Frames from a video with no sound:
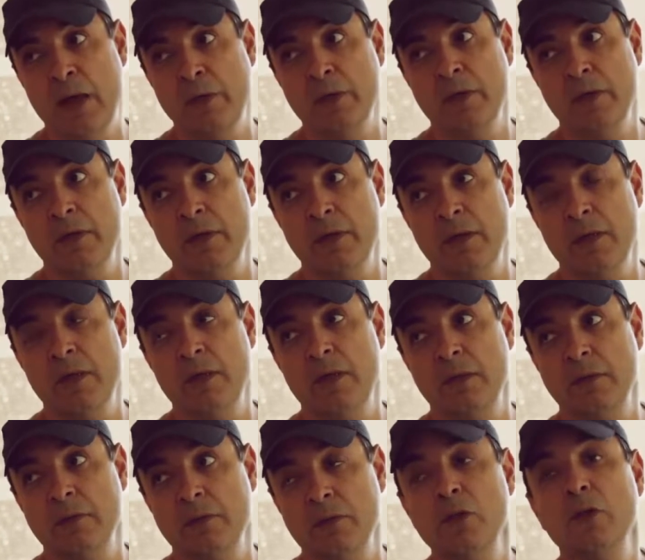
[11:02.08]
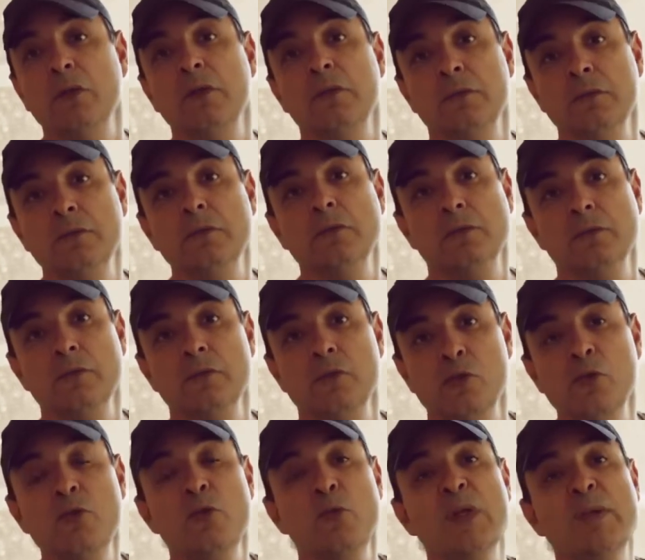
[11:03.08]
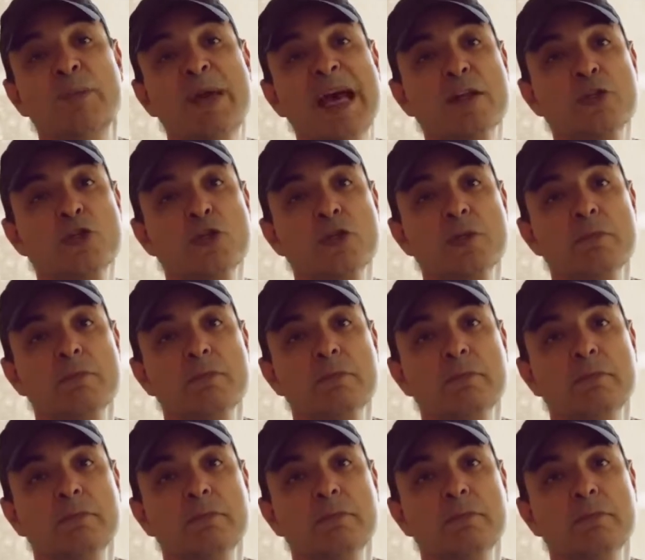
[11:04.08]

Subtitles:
how you're gonna, do the rematch.